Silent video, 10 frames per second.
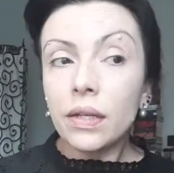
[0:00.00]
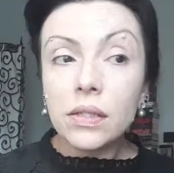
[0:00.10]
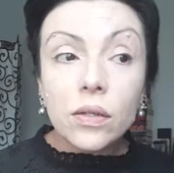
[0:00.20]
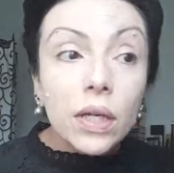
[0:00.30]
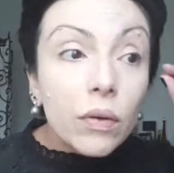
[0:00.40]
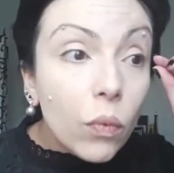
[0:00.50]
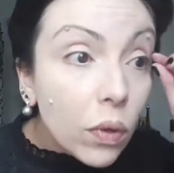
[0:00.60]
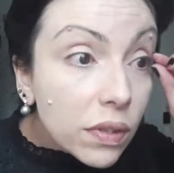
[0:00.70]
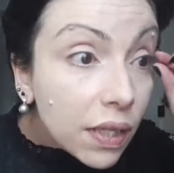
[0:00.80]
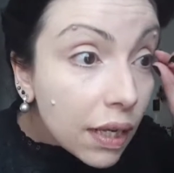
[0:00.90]
And it
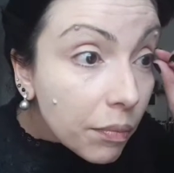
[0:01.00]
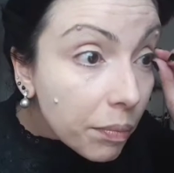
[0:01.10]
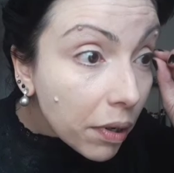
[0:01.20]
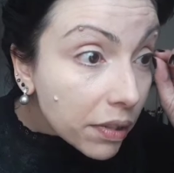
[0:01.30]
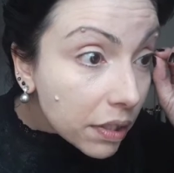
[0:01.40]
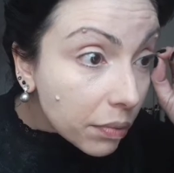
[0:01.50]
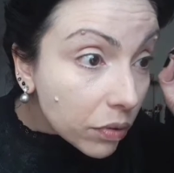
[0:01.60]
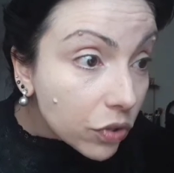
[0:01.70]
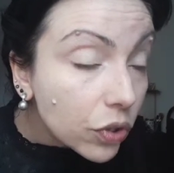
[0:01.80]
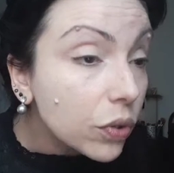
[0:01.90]
was
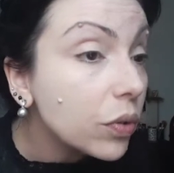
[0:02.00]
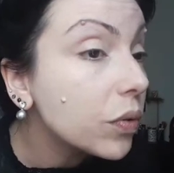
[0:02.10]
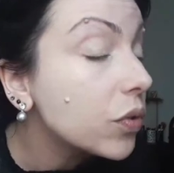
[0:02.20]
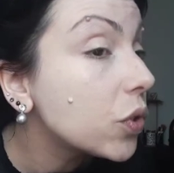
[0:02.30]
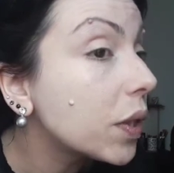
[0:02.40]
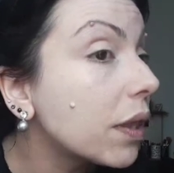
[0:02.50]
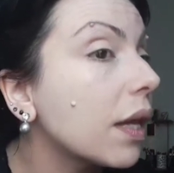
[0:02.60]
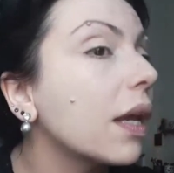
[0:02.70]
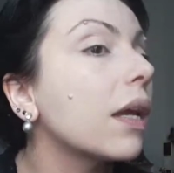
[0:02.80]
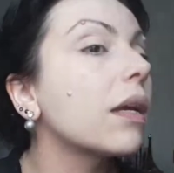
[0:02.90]
impossible to
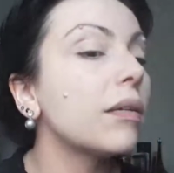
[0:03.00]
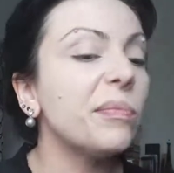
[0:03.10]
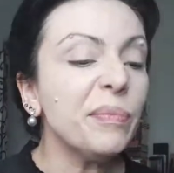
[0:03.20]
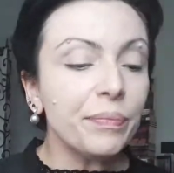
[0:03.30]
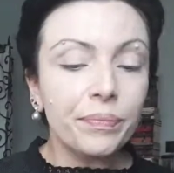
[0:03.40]
think.